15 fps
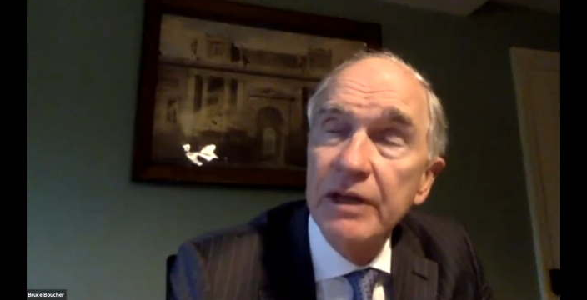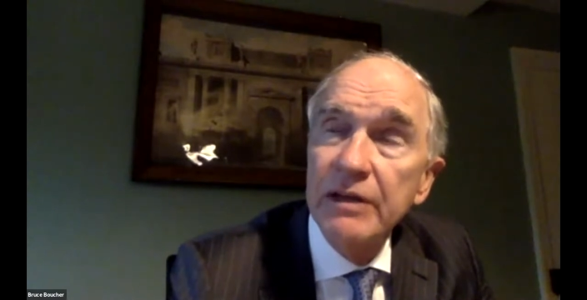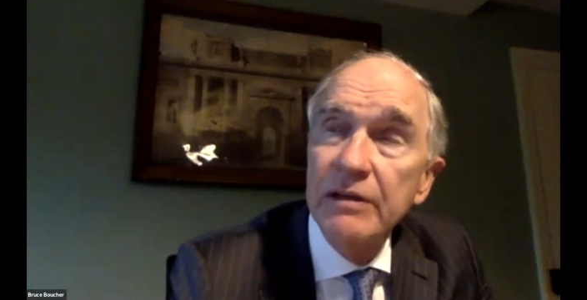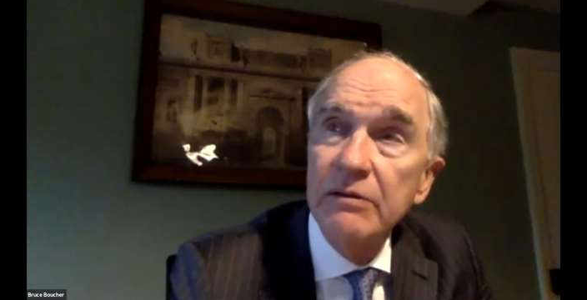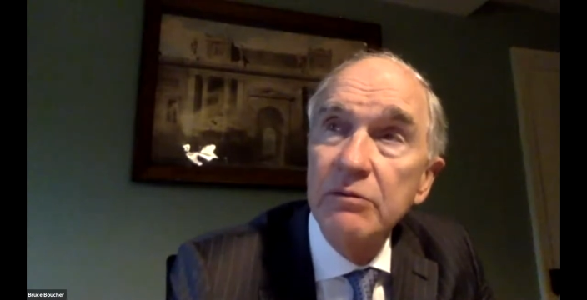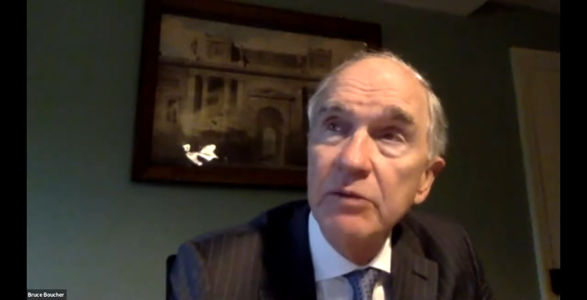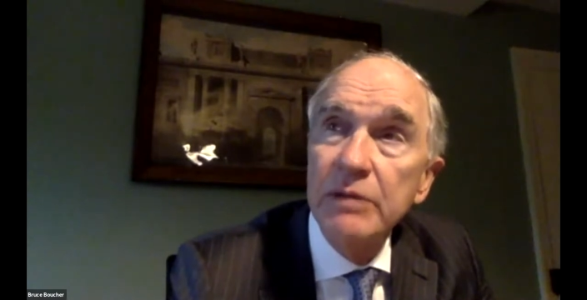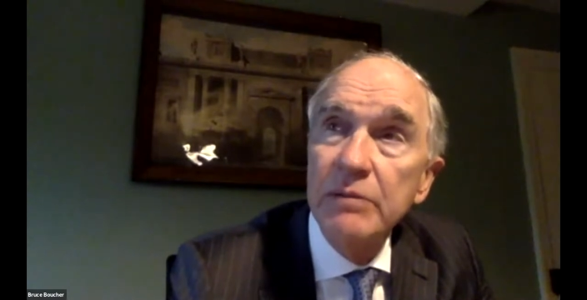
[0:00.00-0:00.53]

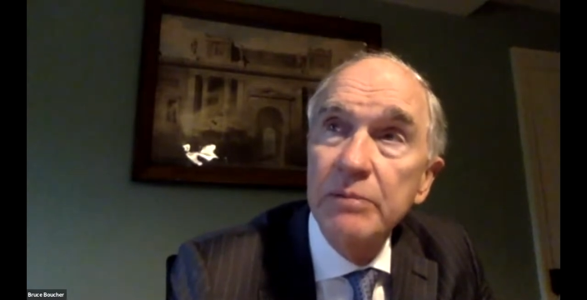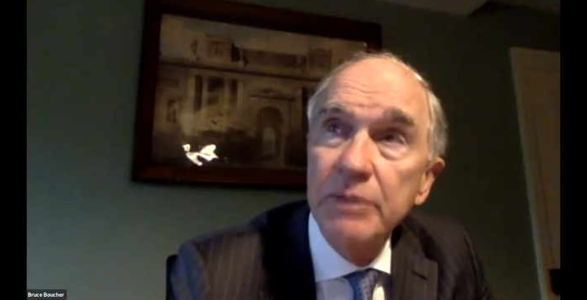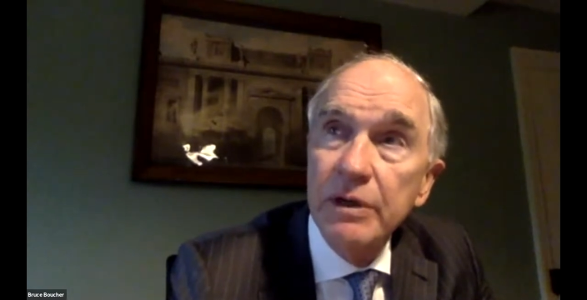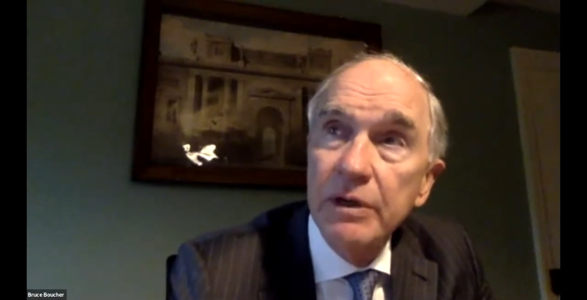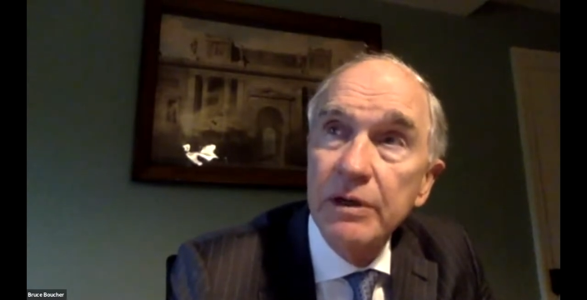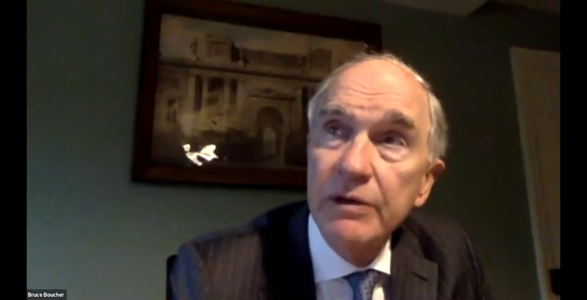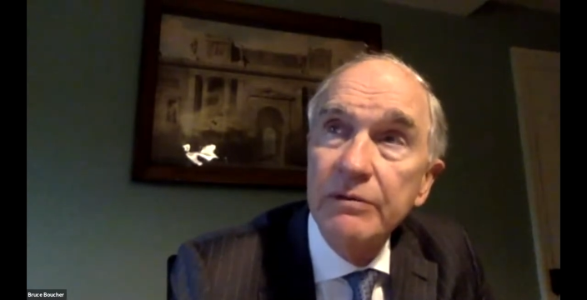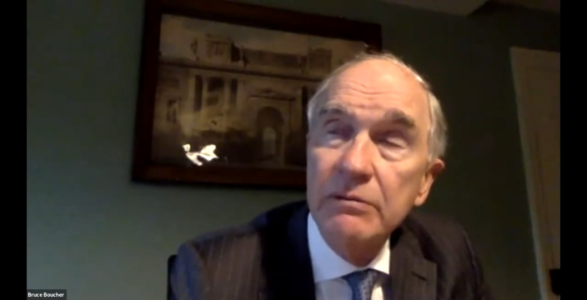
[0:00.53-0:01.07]
And William
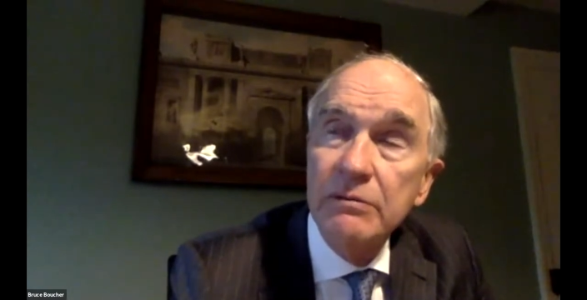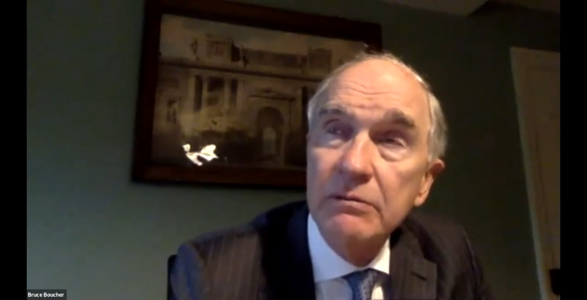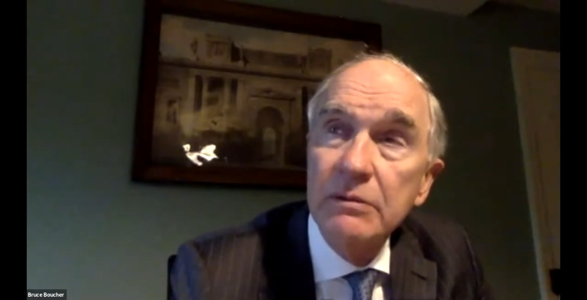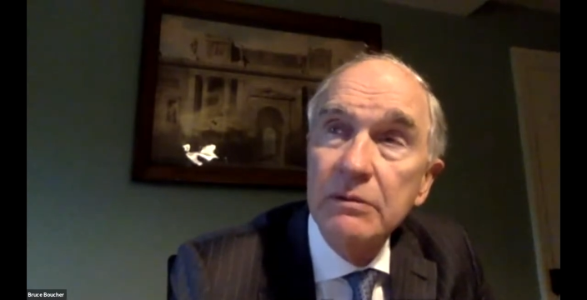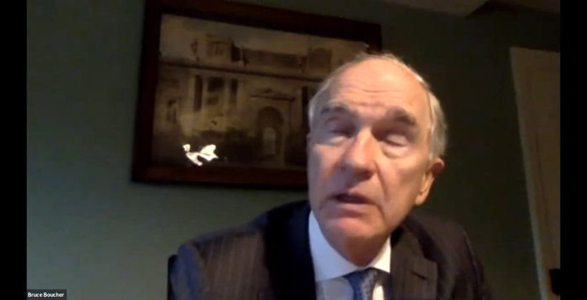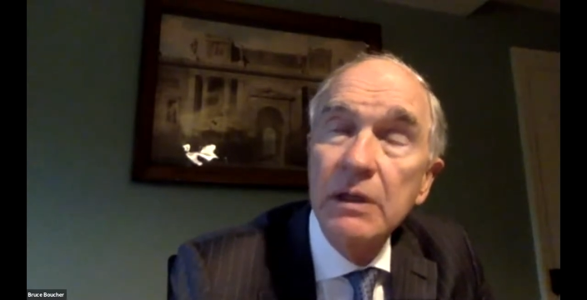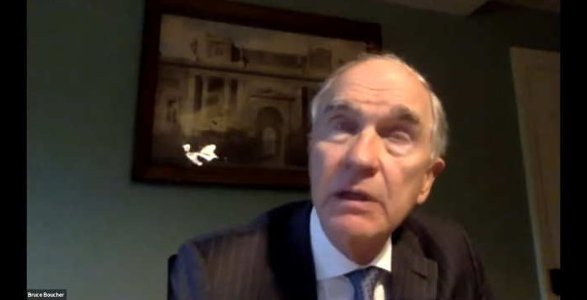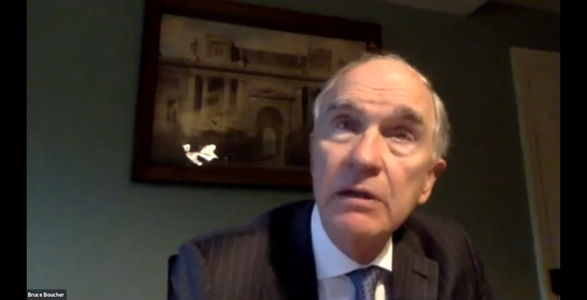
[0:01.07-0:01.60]
Pars
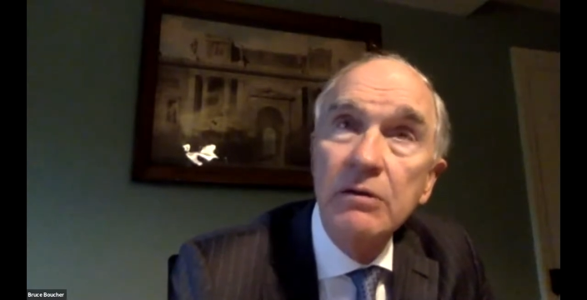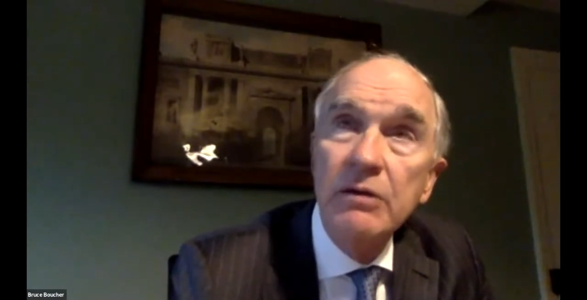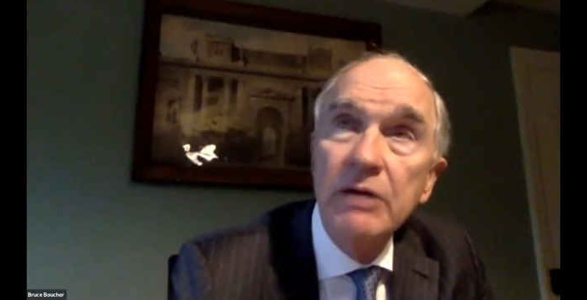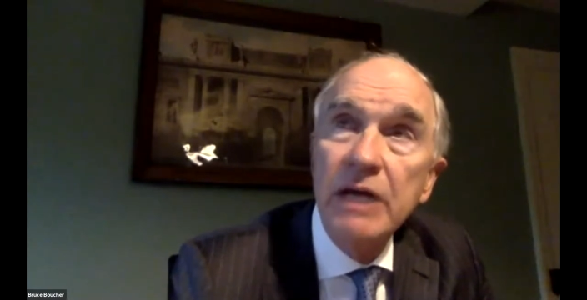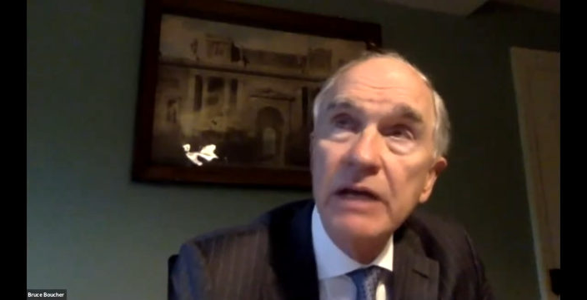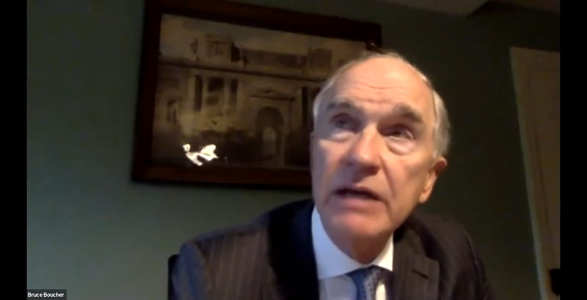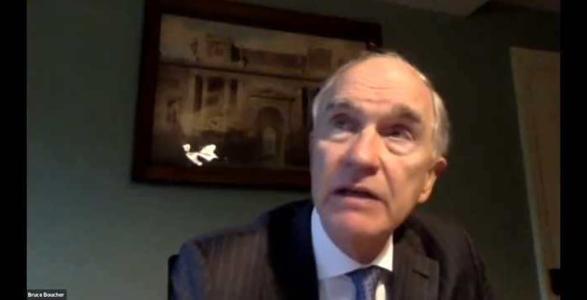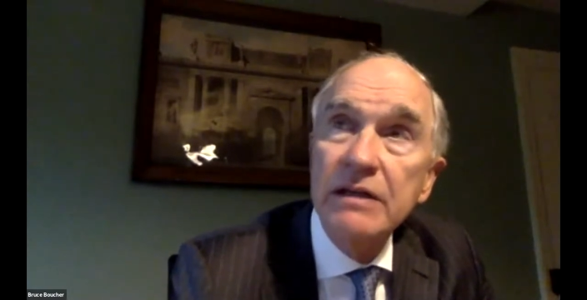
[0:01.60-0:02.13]

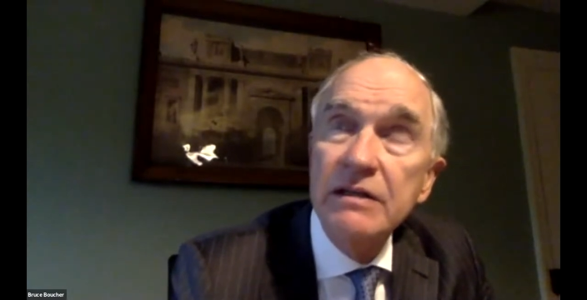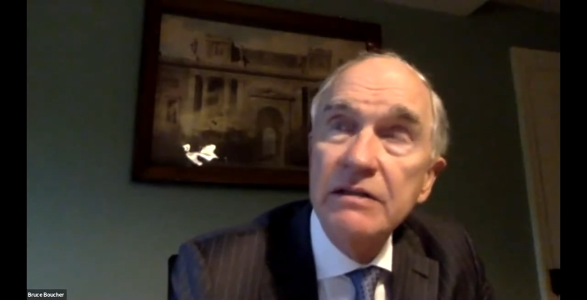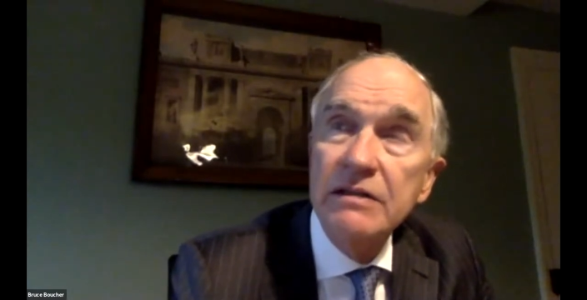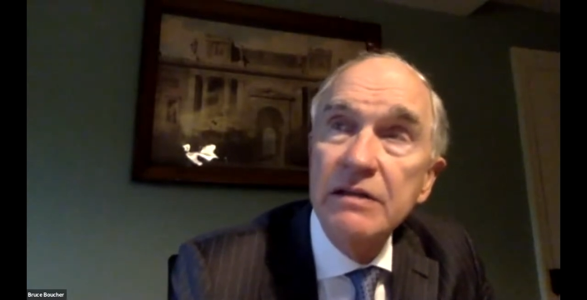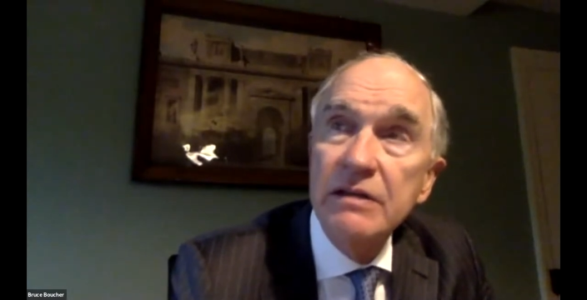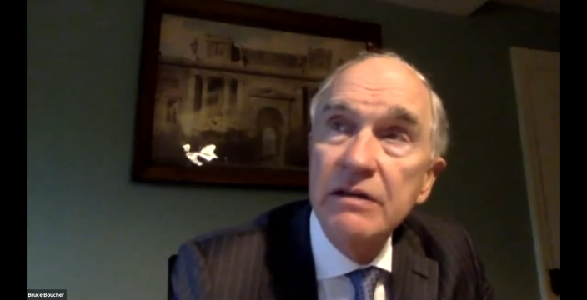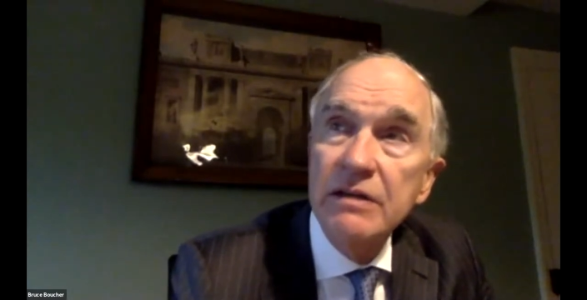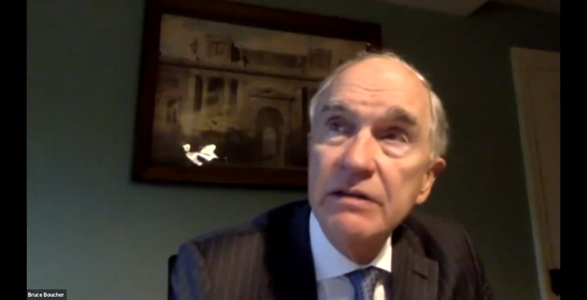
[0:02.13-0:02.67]
created a
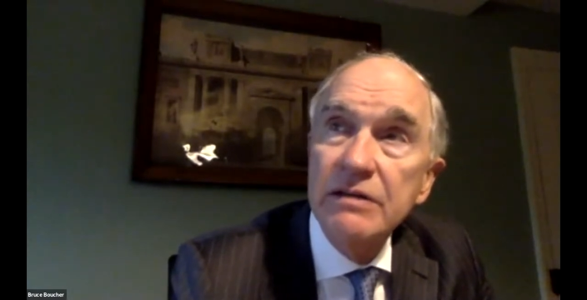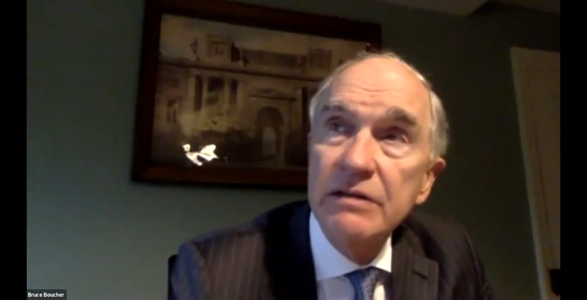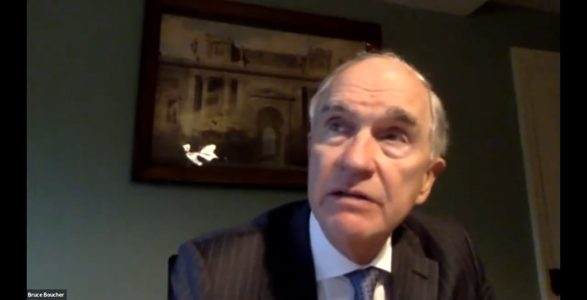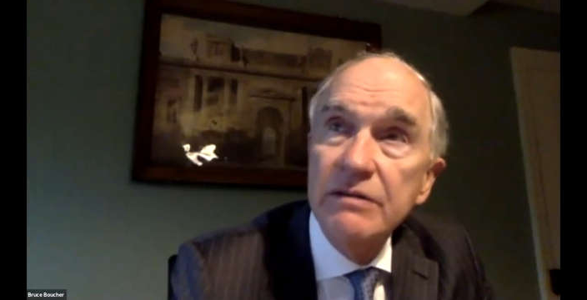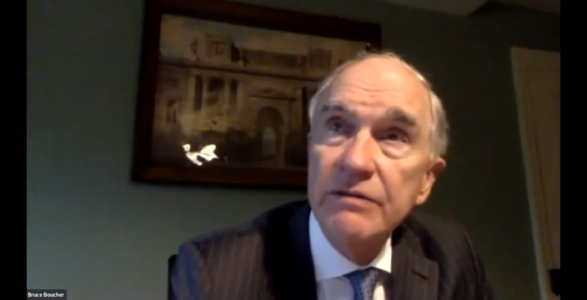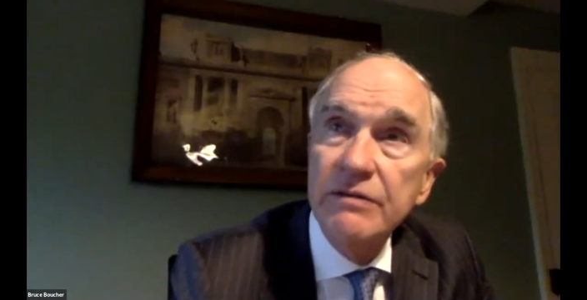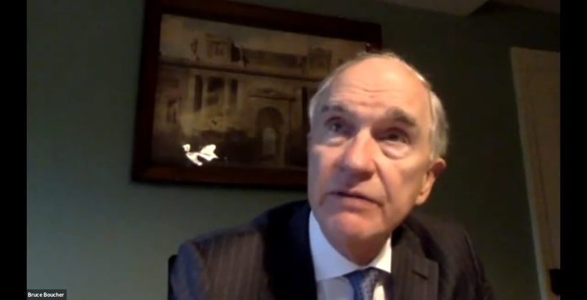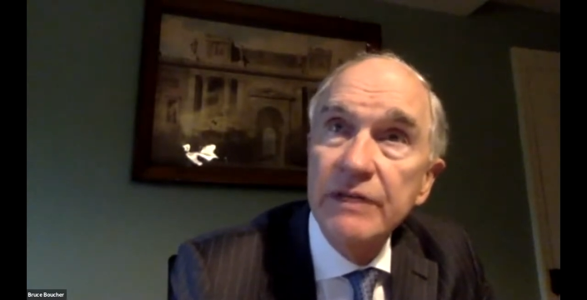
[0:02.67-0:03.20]
series
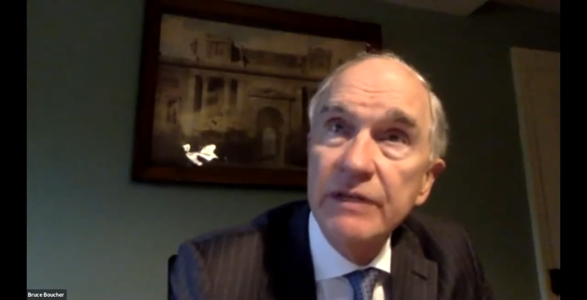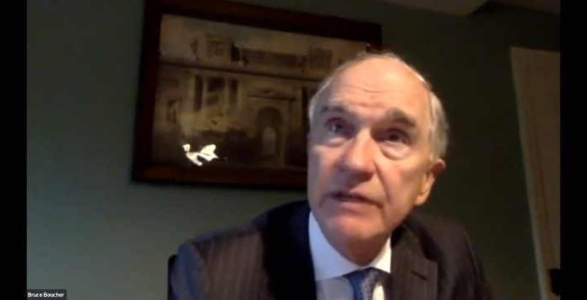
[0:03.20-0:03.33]
of